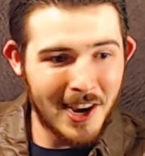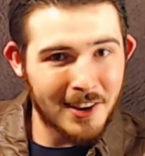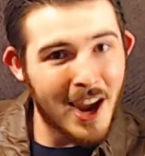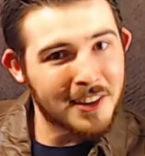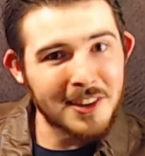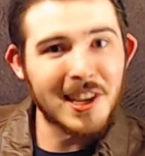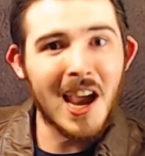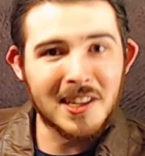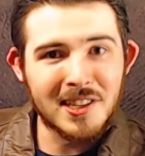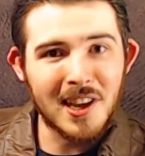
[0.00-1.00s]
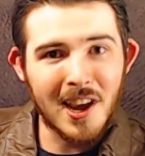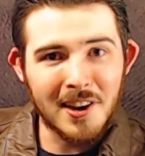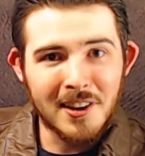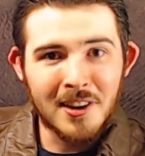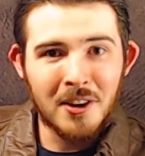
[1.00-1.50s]
like the dad
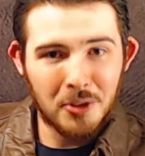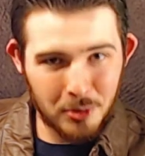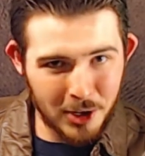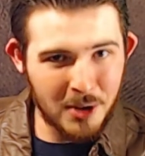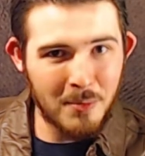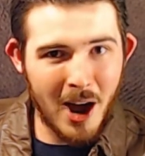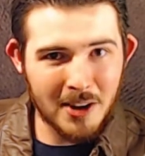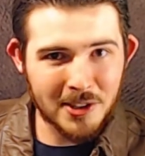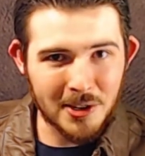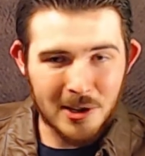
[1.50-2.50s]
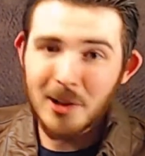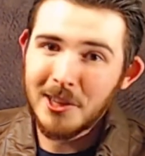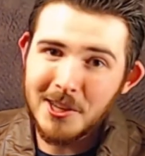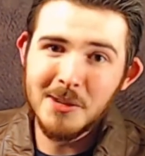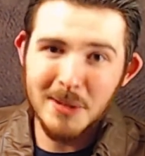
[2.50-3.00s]
said, the real monsters are the
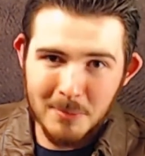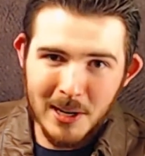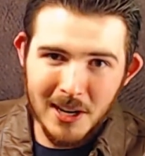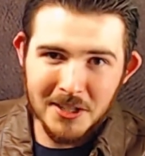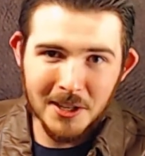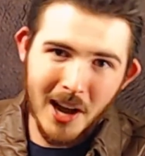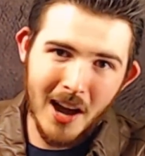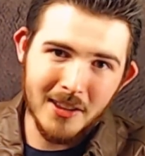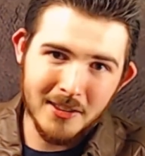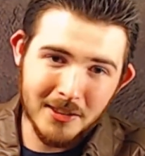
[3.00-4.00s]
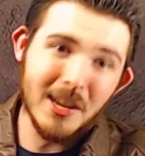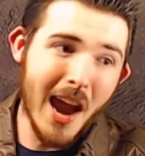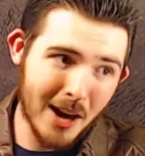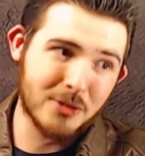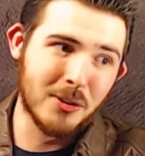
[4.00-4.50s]
human beings and not the
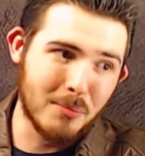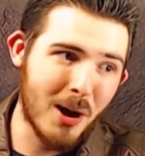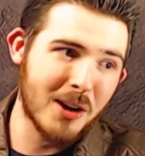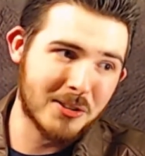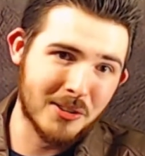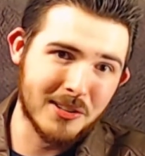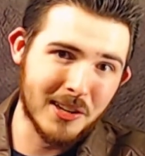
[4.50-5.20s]
actual monsters.